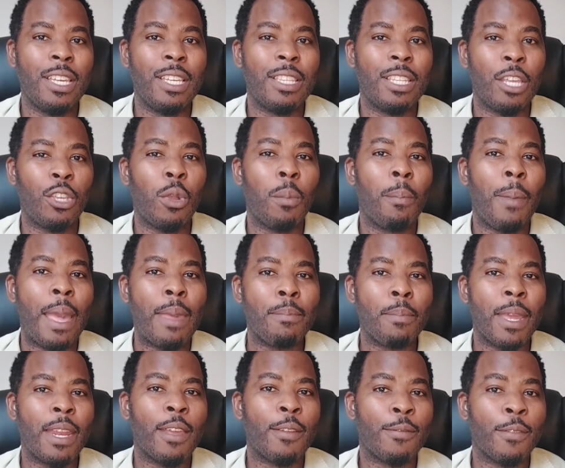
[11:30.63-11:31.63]
then you might
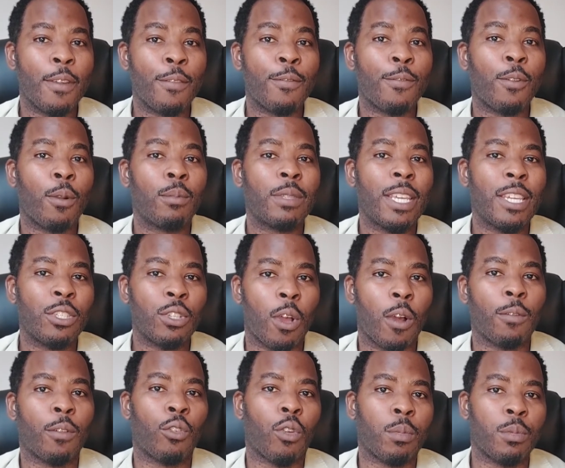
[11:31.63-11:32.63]
benefit from these
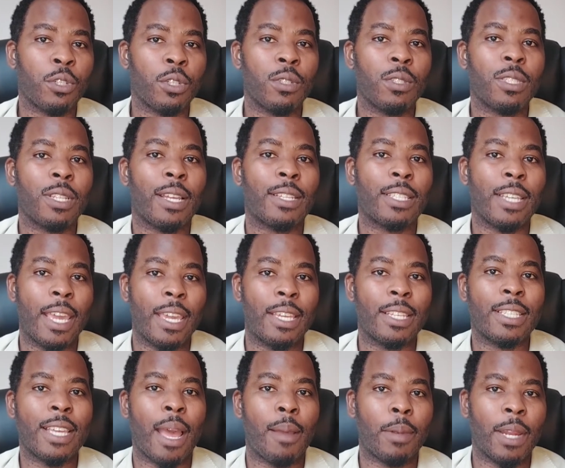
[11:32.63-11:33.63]
other options than
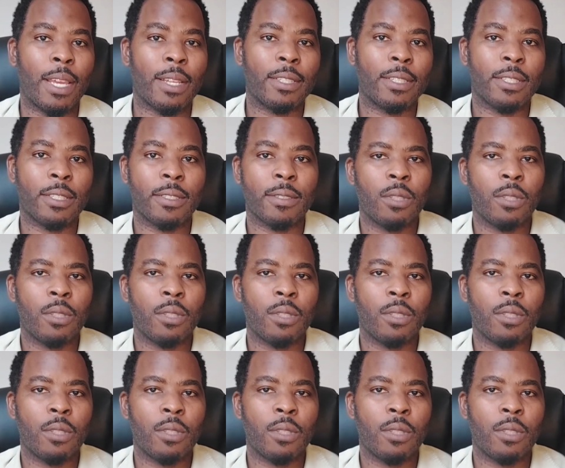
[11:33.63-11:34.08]
taking tablets.